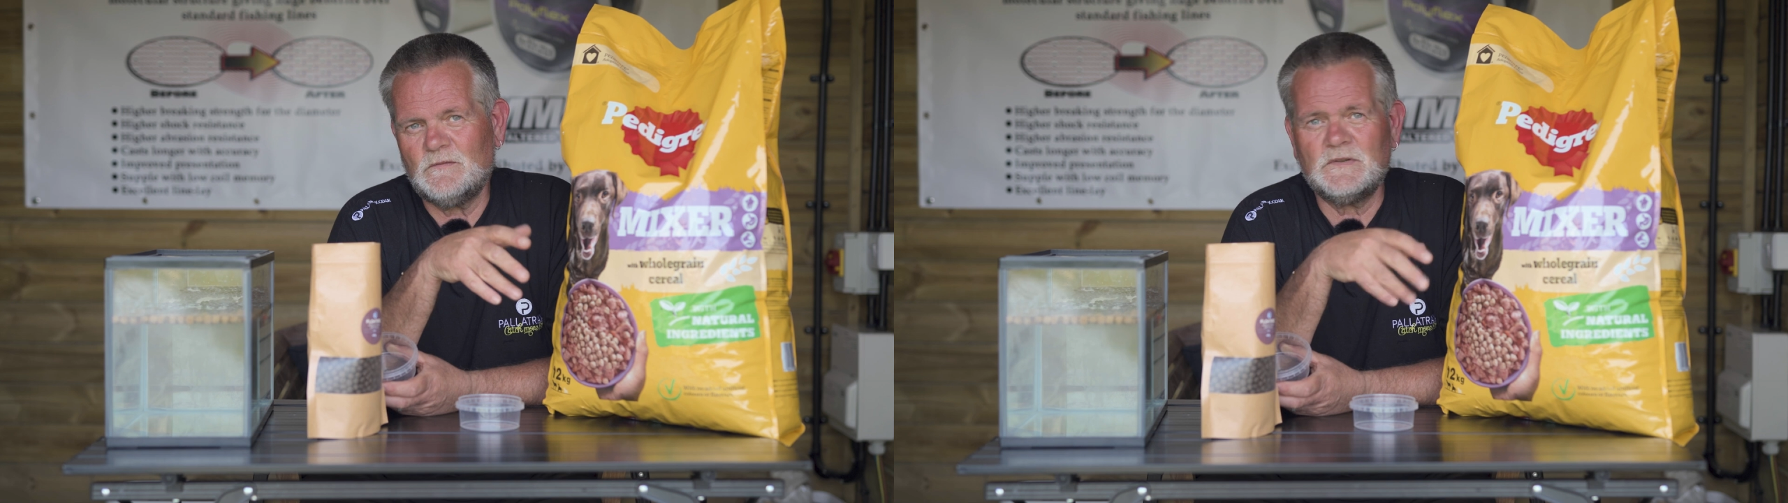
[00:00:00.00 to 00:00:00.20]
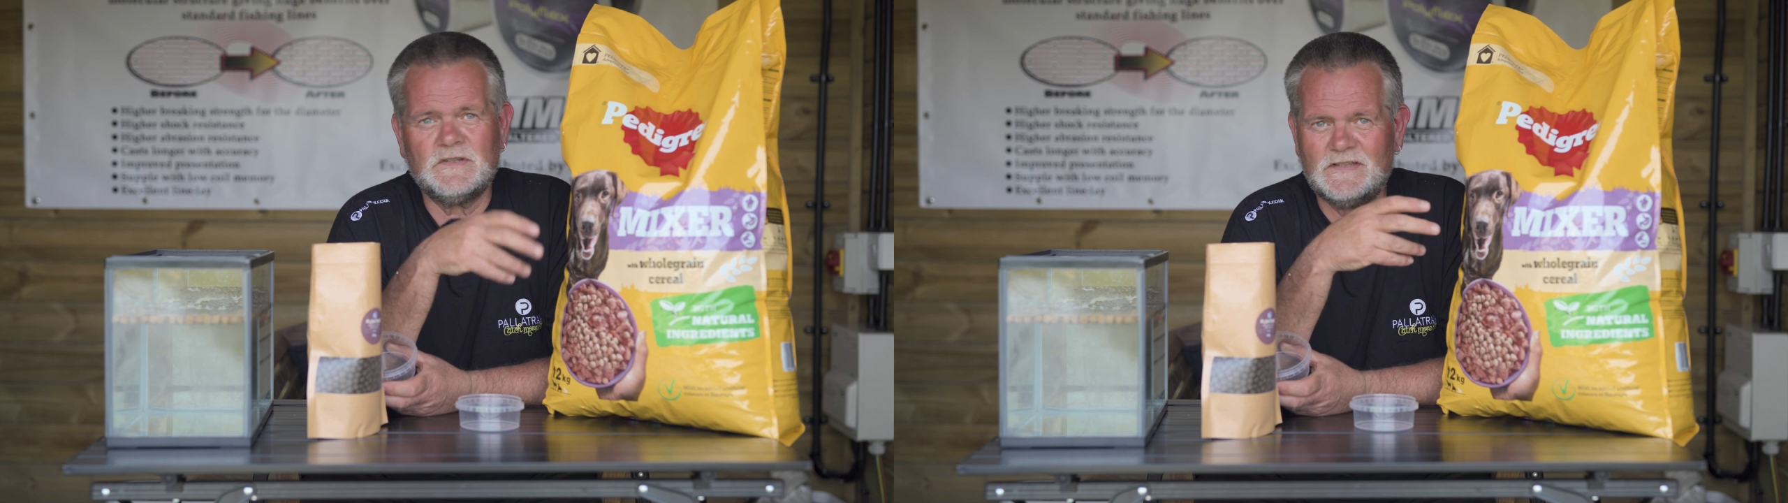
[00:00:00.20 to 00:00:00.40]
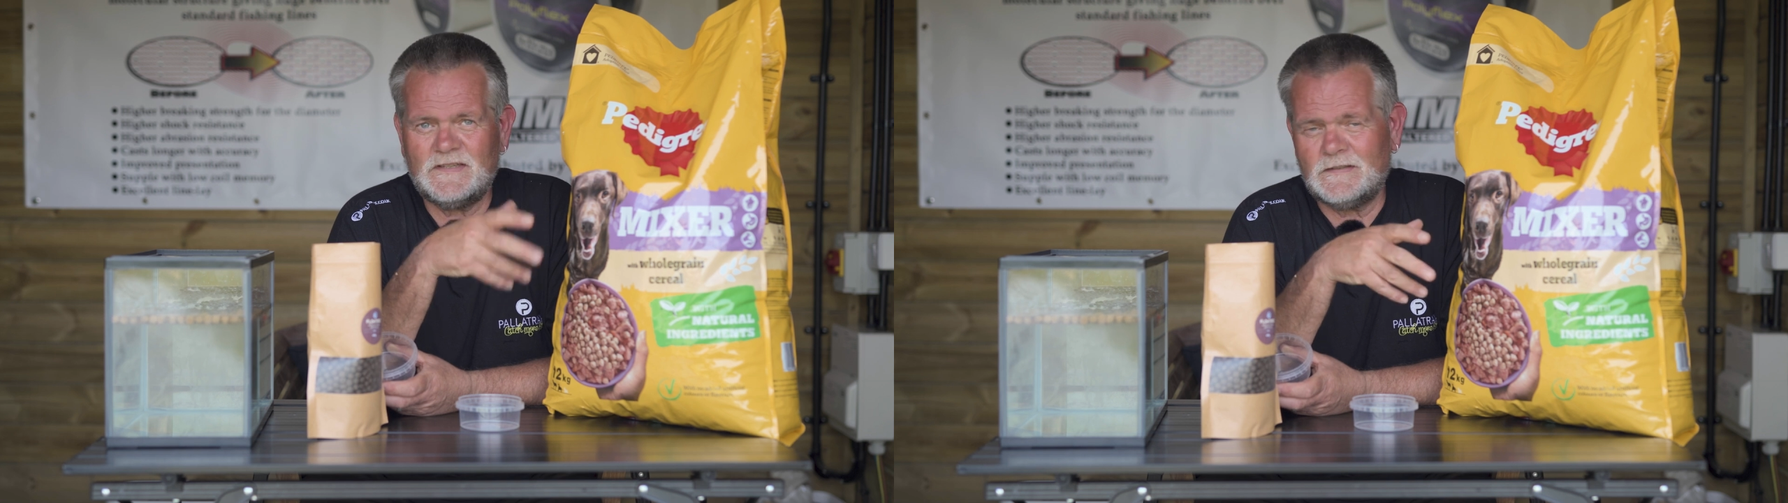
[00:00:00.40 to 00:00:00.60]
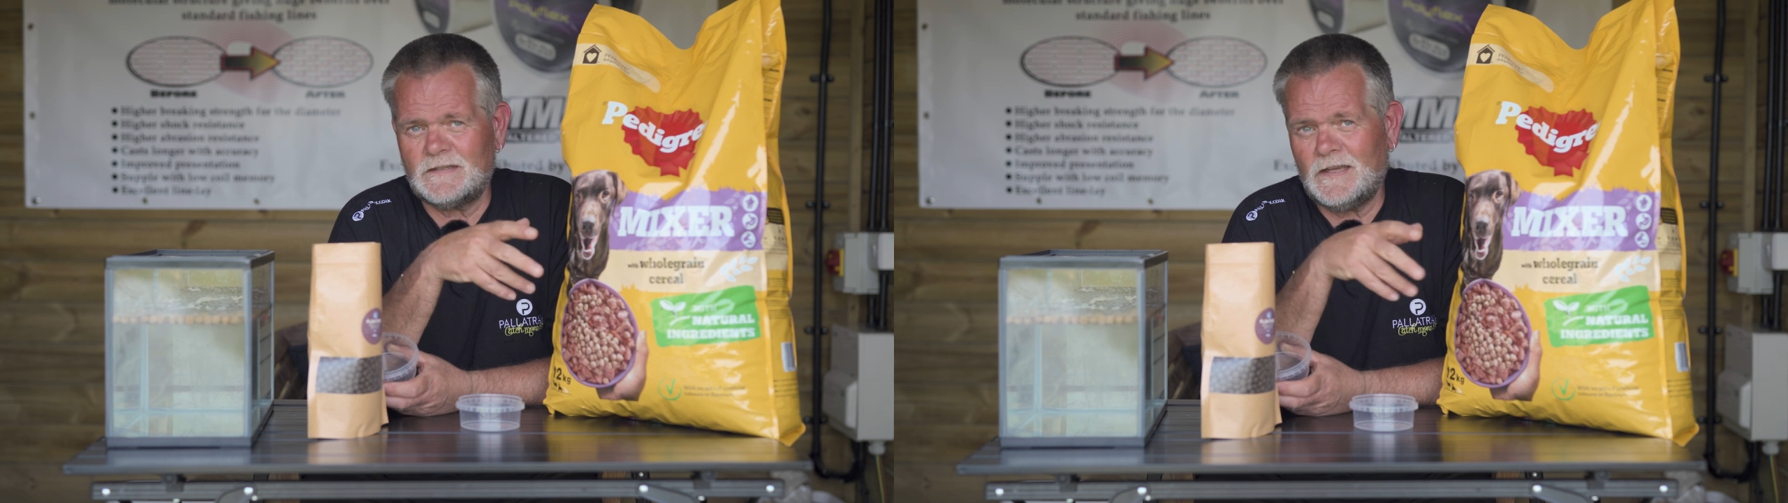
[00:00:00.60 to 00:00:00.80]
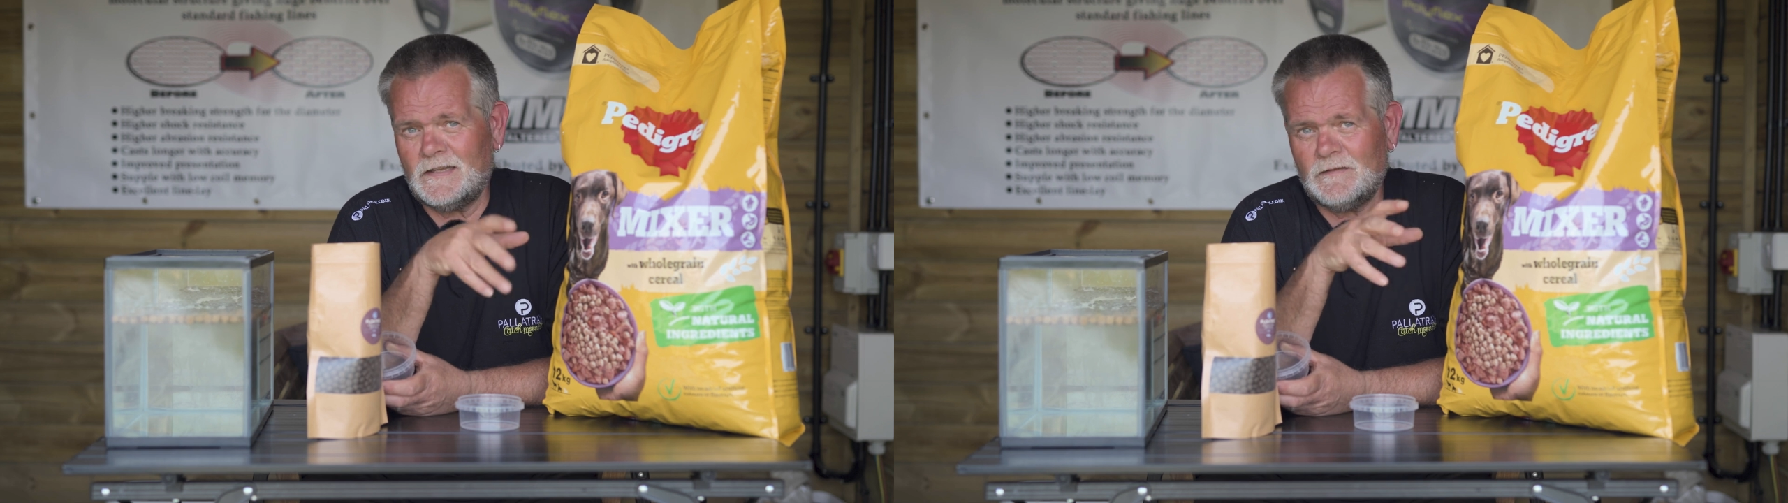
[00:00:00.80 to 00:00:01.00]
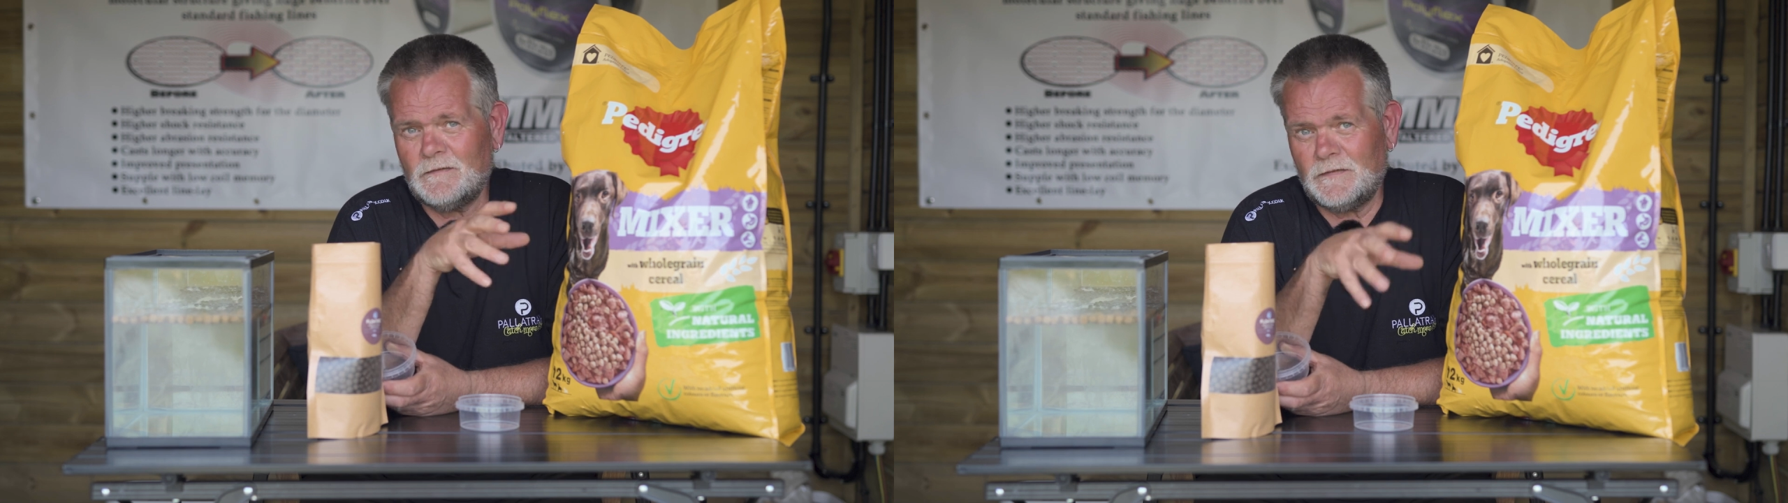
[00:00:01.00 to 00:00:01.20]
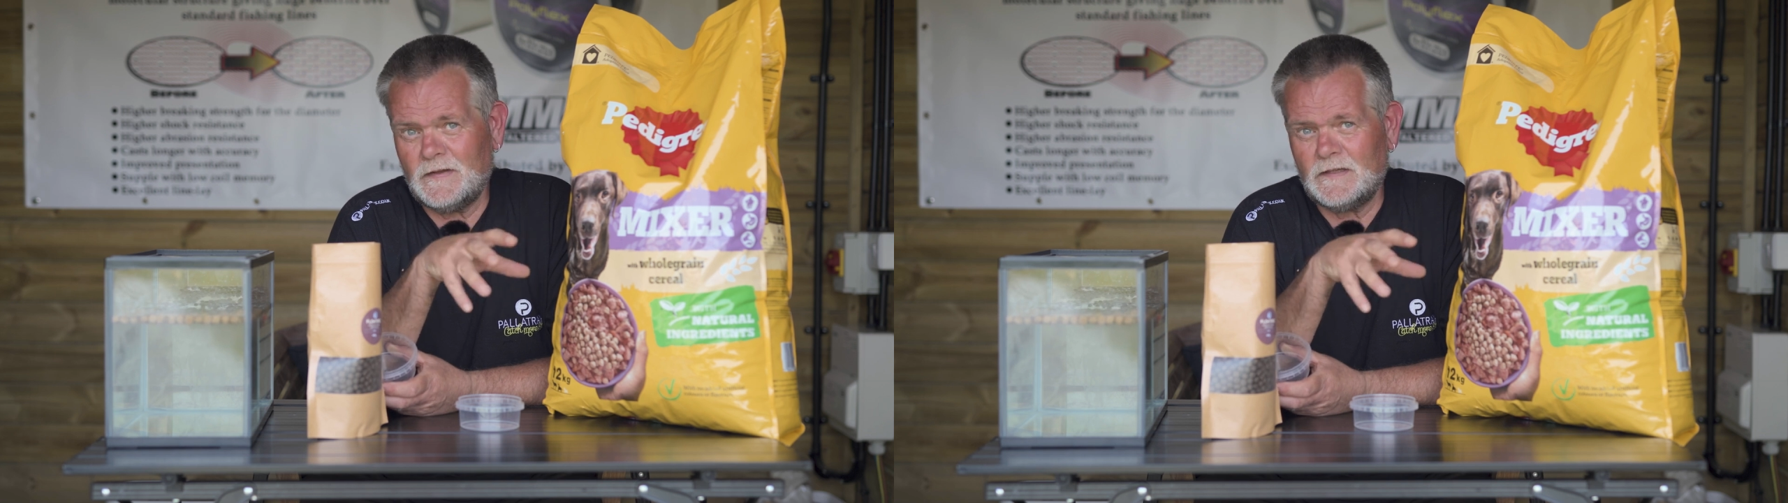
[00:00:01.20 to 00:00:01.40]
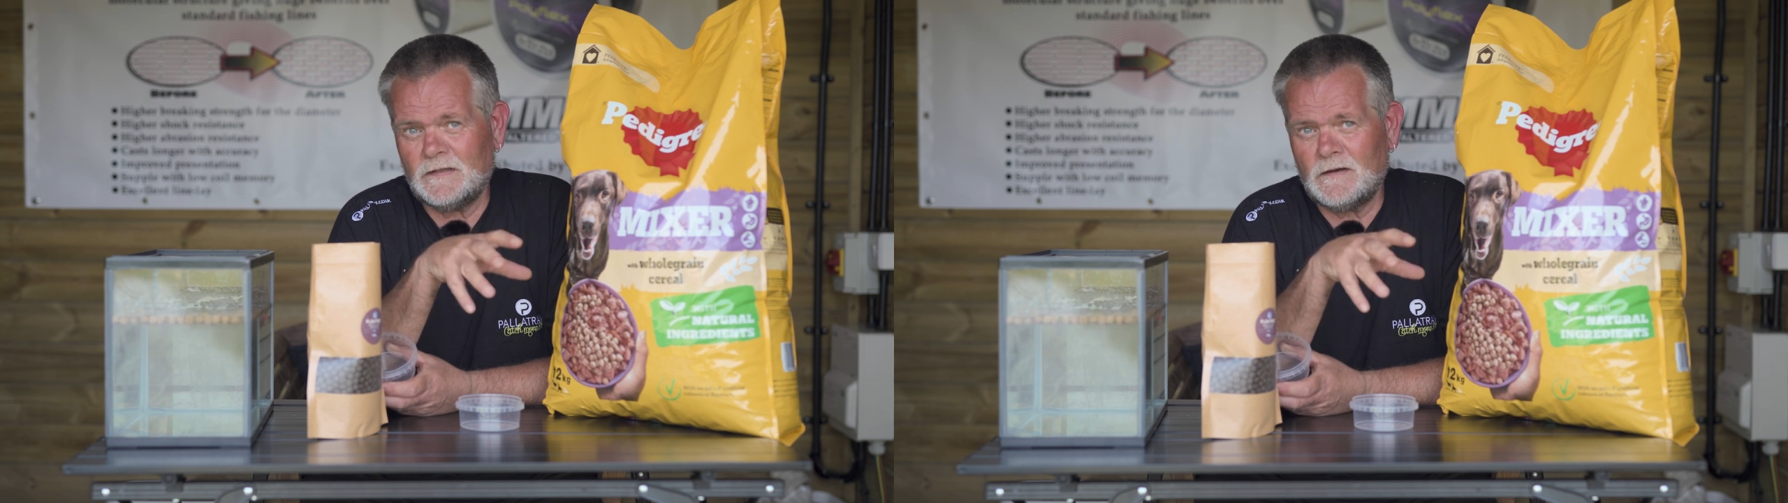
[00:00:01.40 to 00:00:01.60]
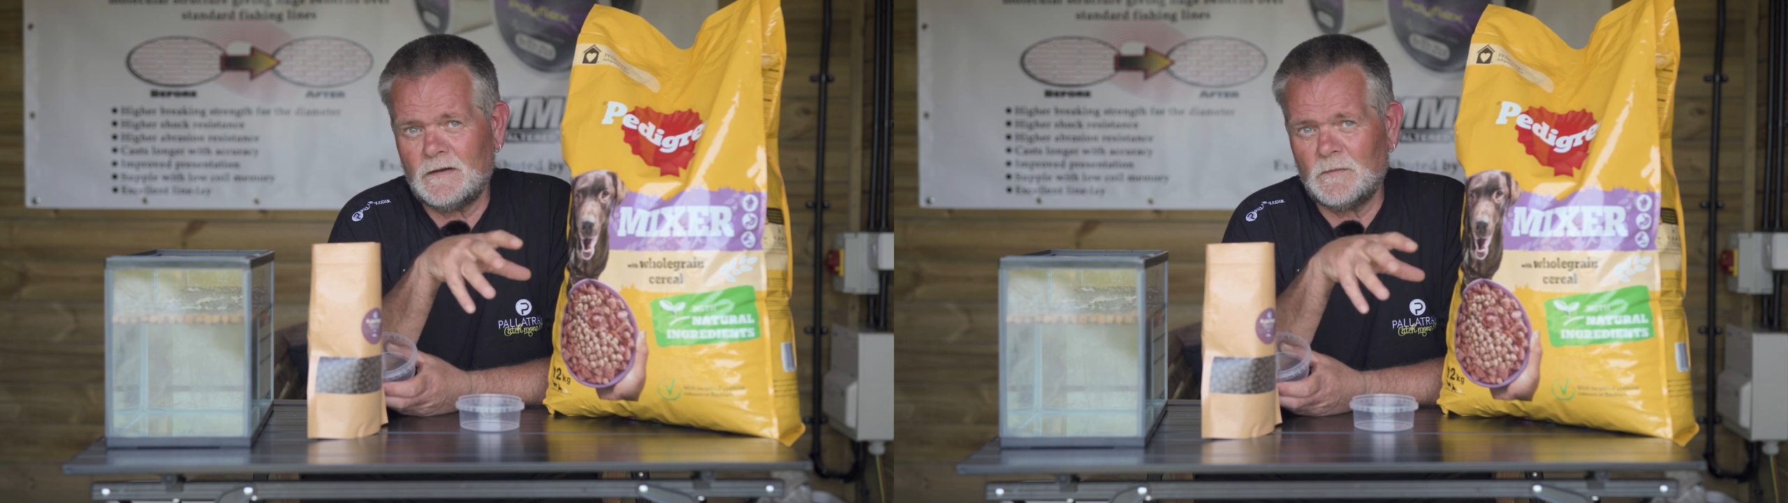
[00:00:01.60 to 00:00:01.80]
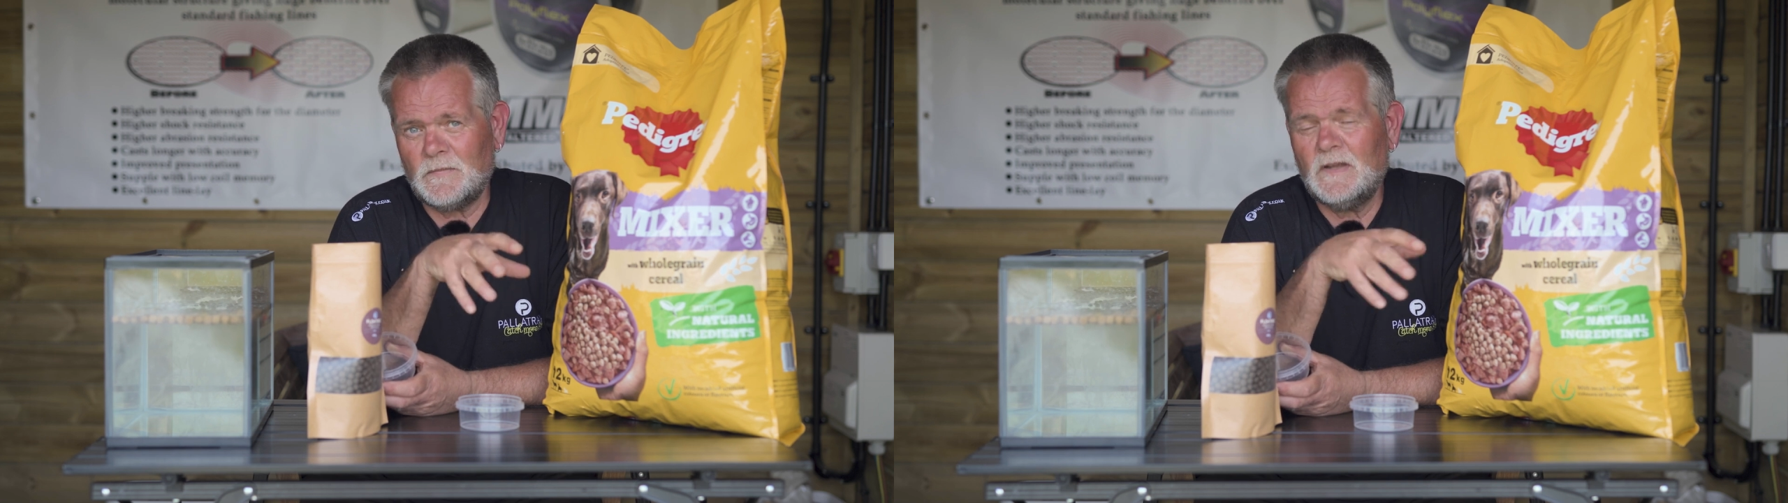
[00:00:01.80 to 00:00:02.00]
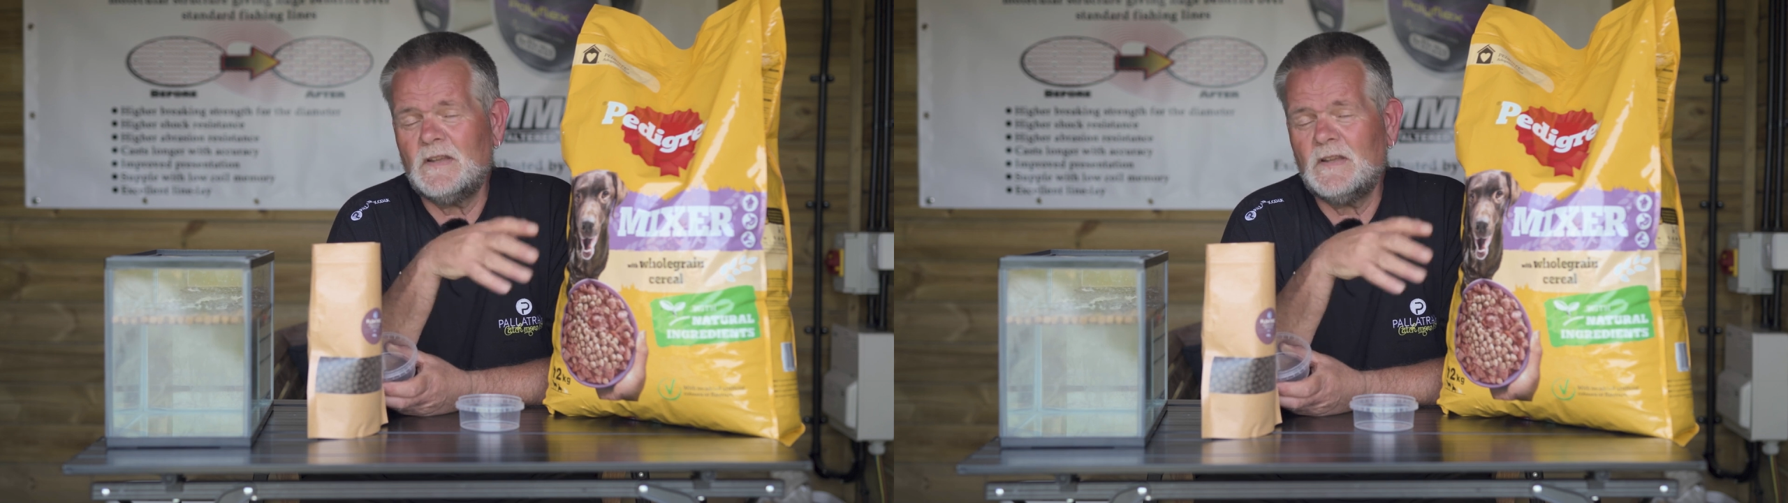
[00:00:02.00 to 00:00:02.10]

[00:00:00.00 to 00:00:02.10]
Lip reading: which is instigate and feed carp.